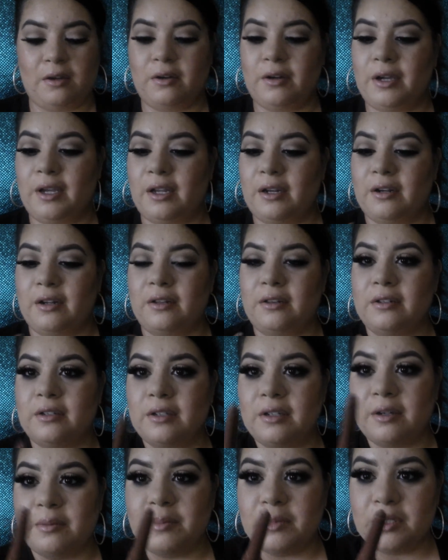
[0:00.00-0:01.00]
okay, now
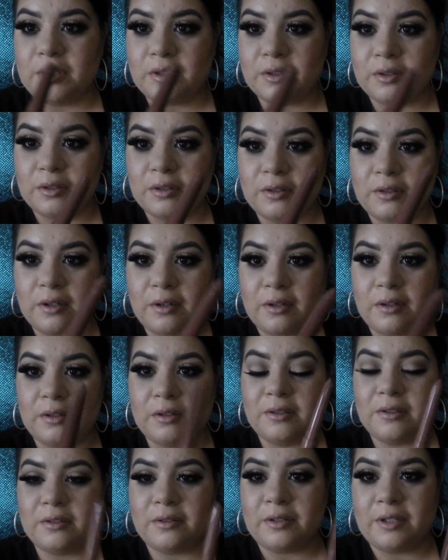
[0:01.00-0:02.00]
look, I'm gonna show you how it
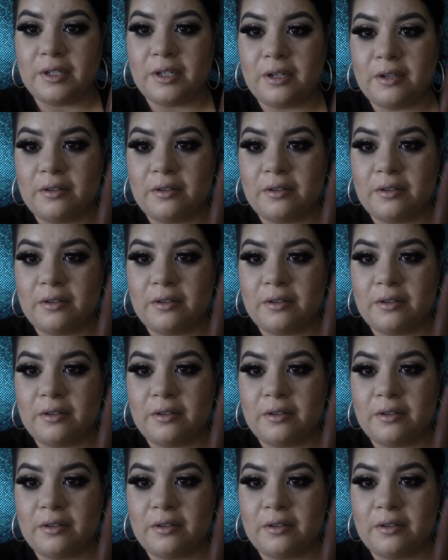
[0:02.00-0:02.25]
looks right now.